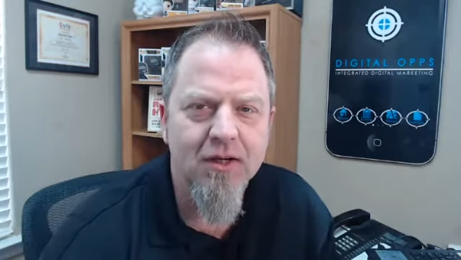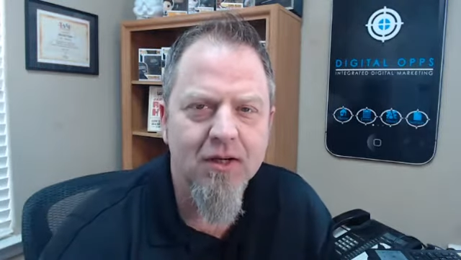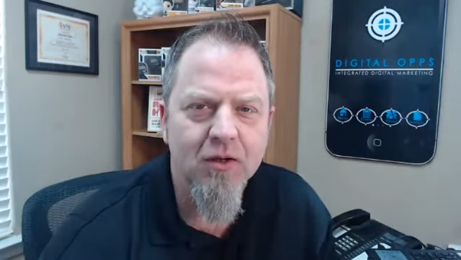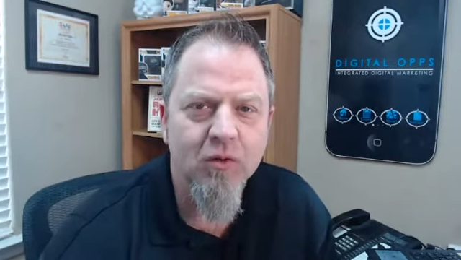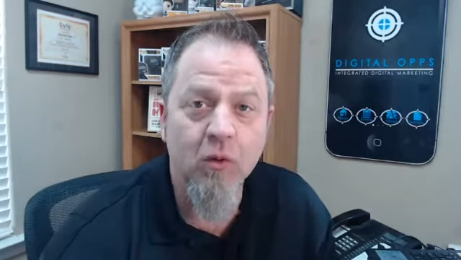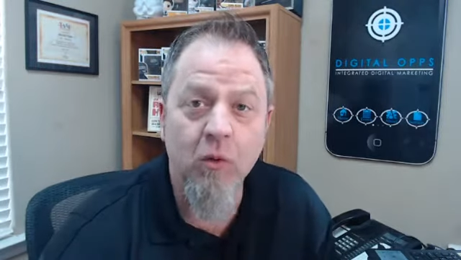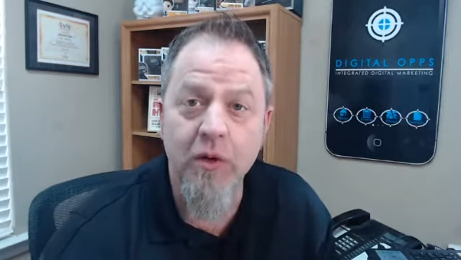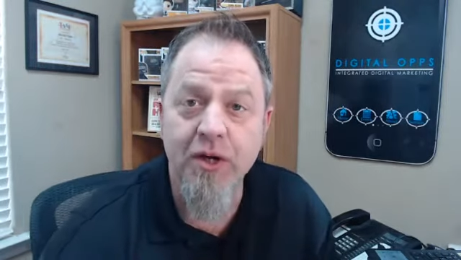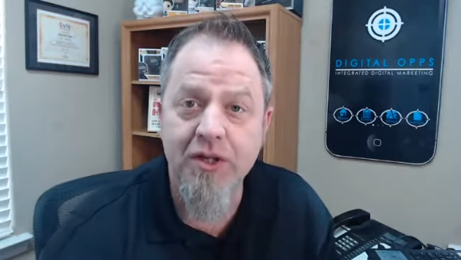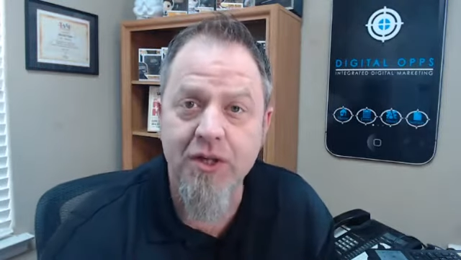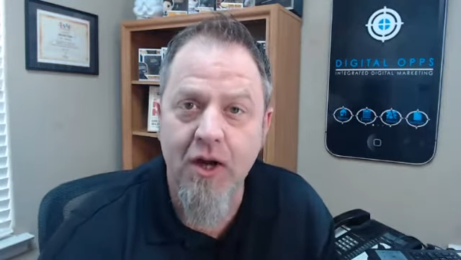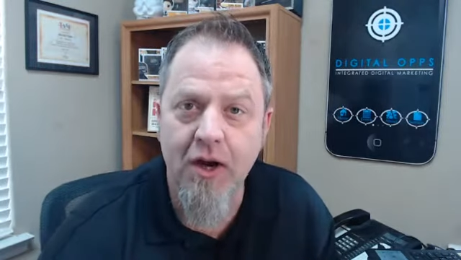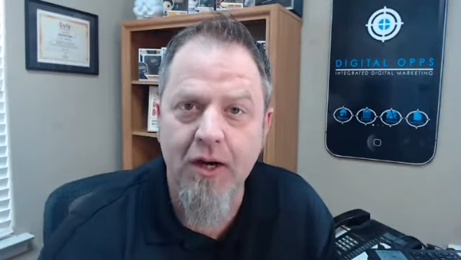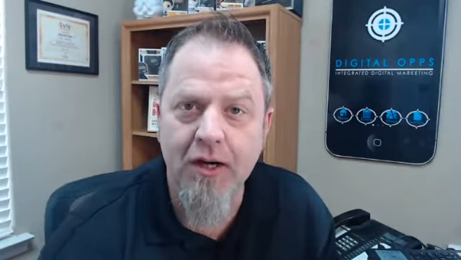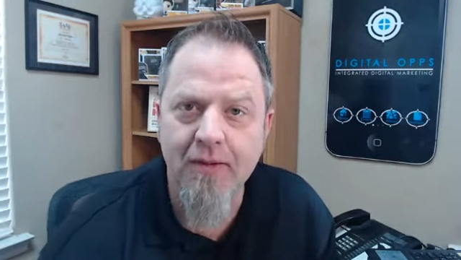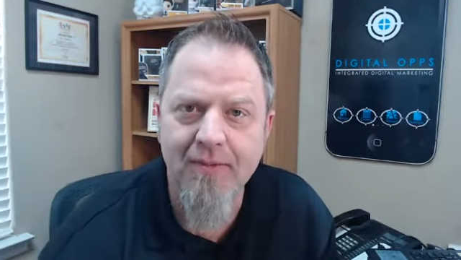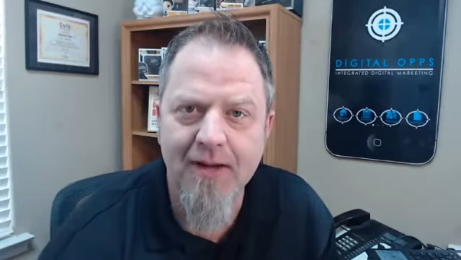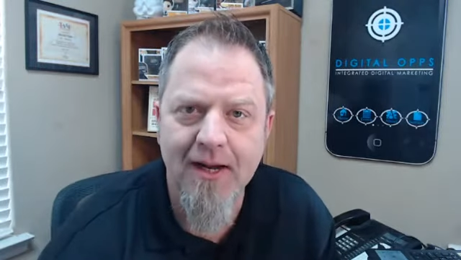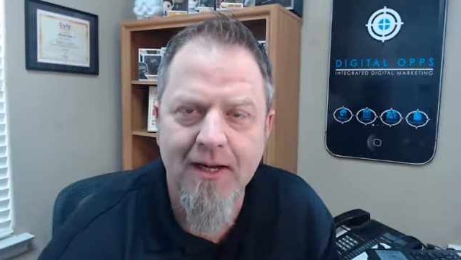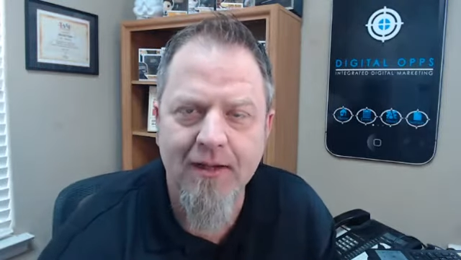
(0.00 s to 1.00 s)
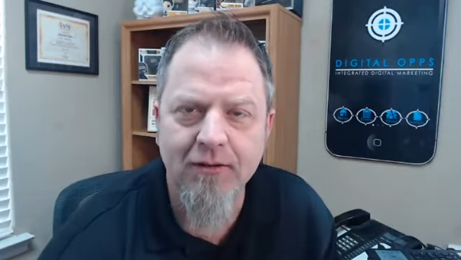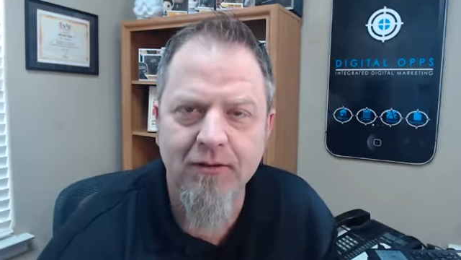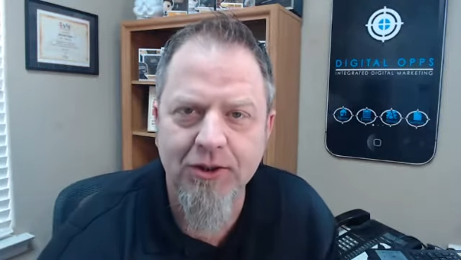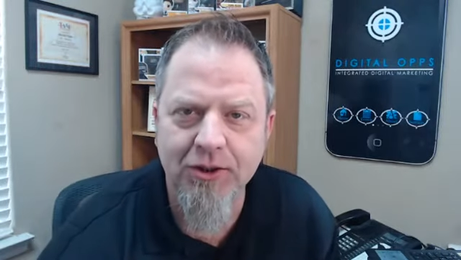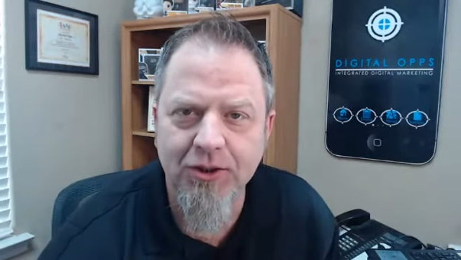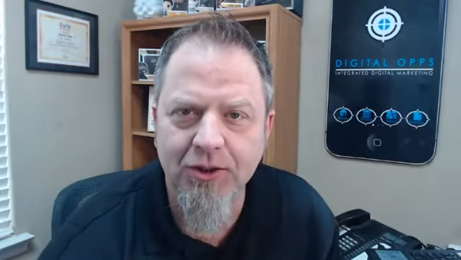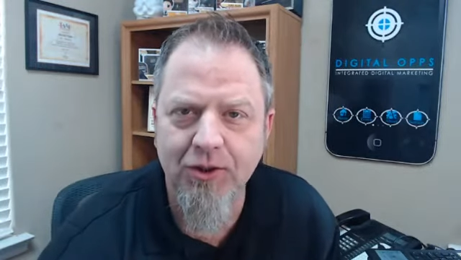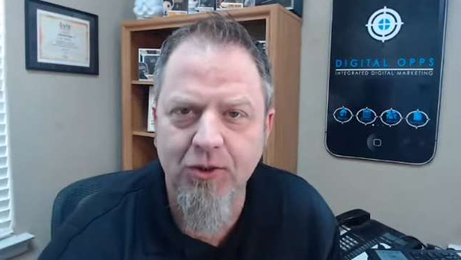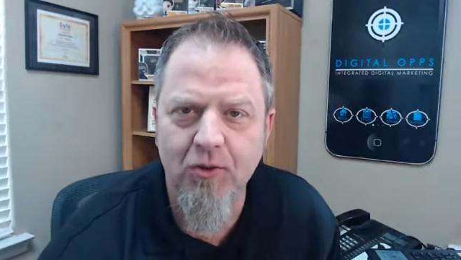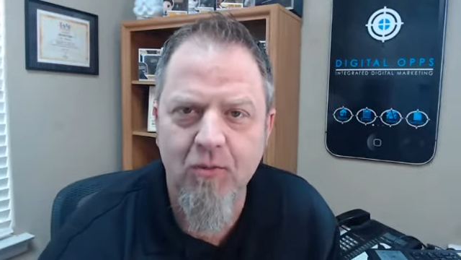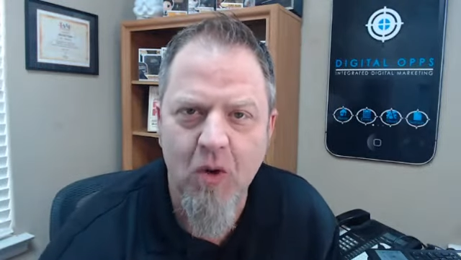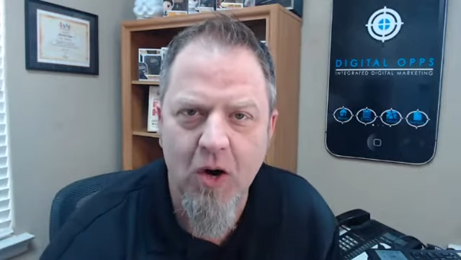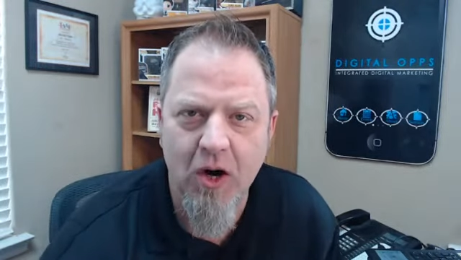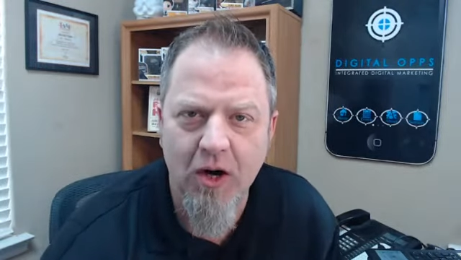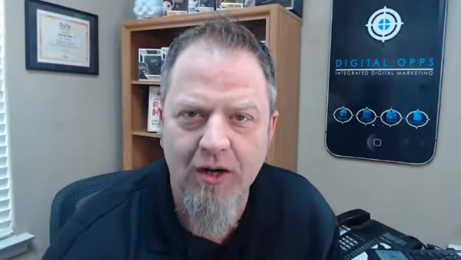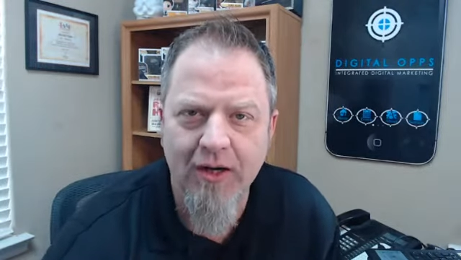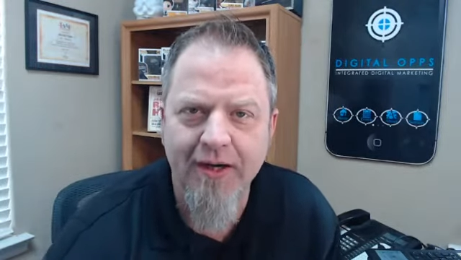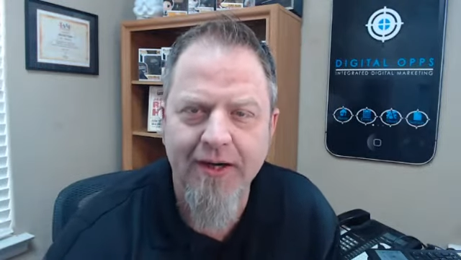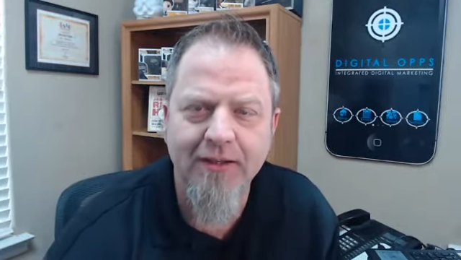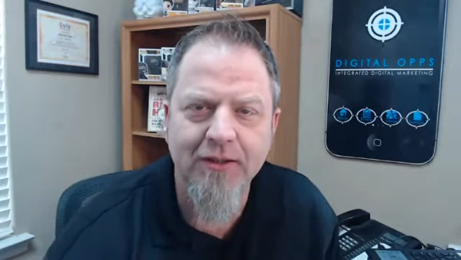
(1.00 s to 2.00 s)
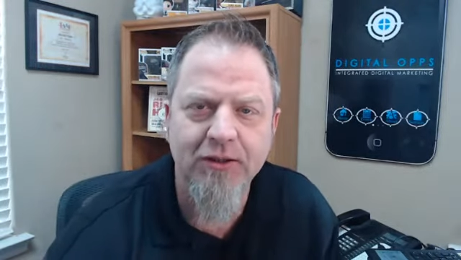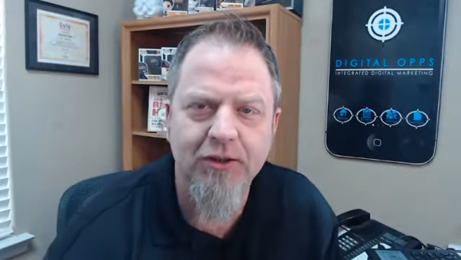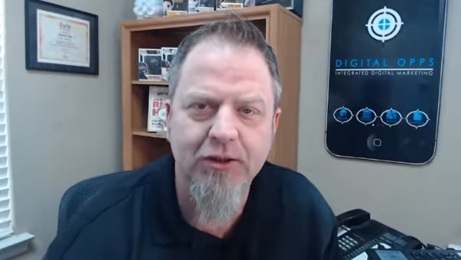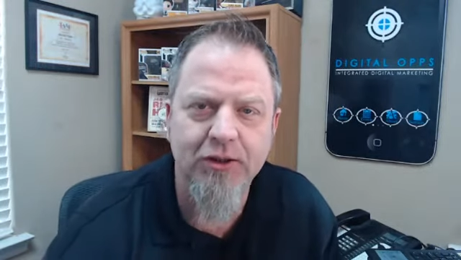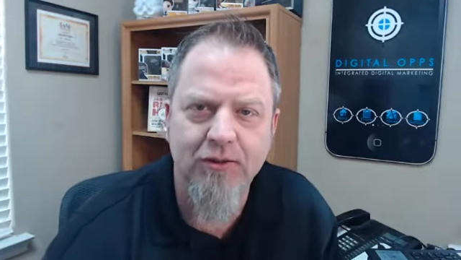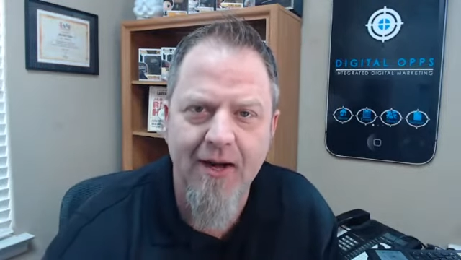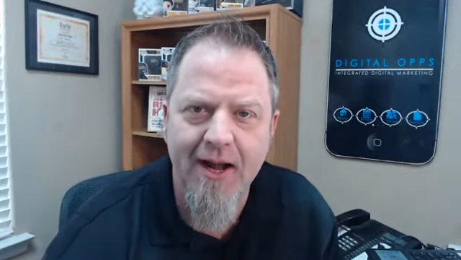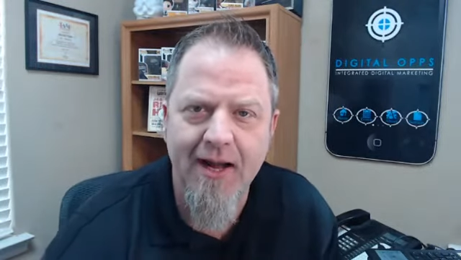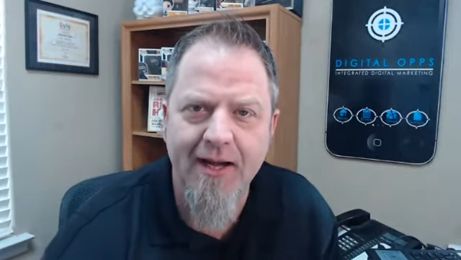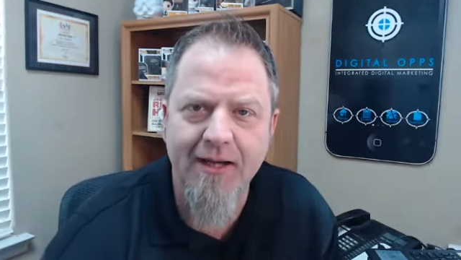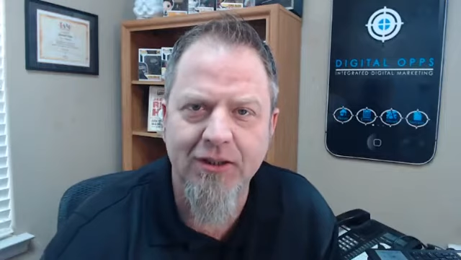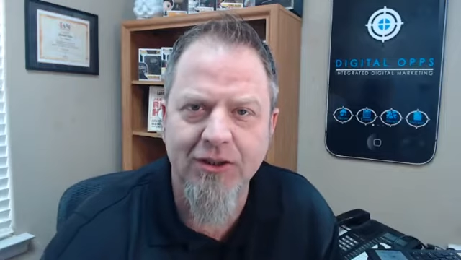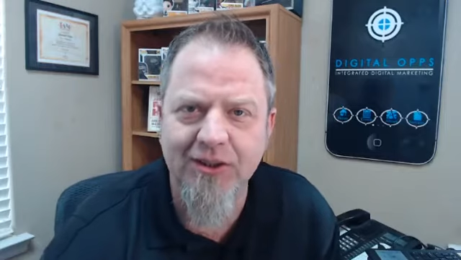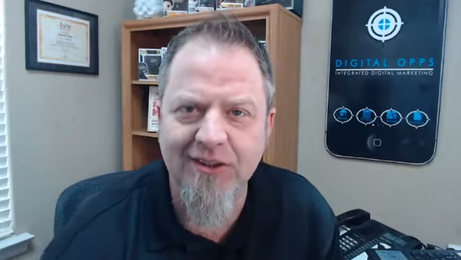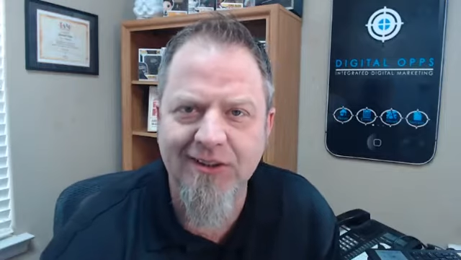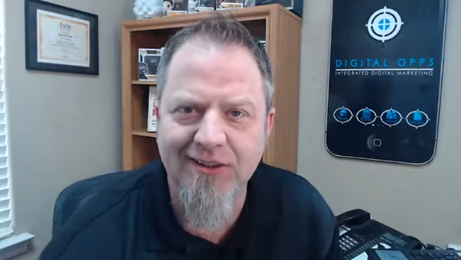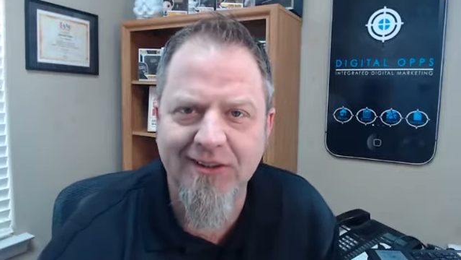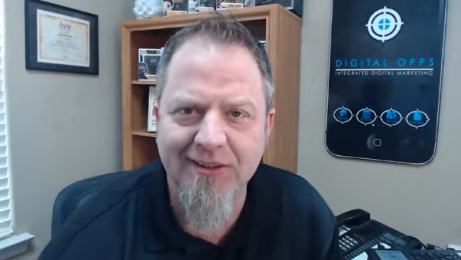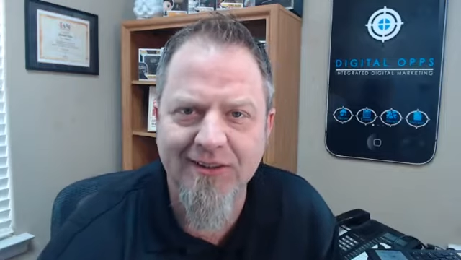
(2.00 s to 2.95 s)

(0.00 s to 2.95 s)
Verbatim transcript: where we talk about digital marketing strategies